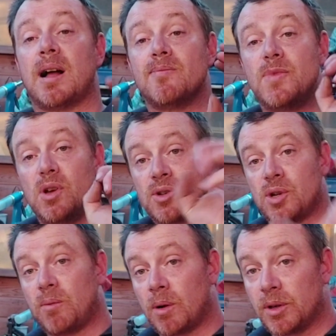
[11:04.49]
I'm not
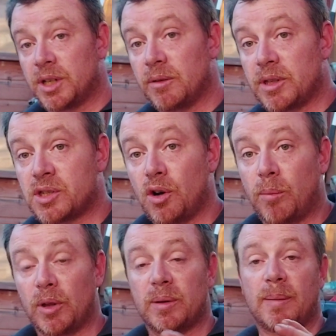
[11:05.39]
sure what I'm going to do with the
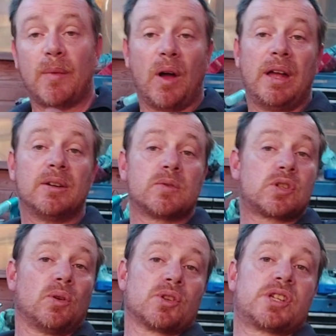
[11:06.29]
tub. I might end up
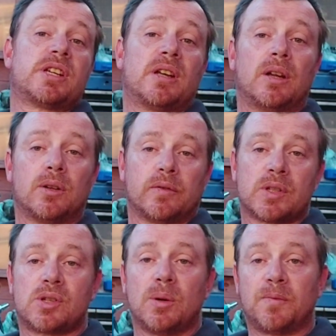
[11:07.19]
sourcing
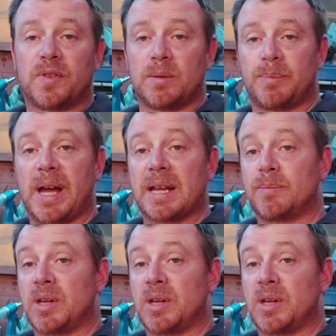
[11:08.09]
another tub for the back,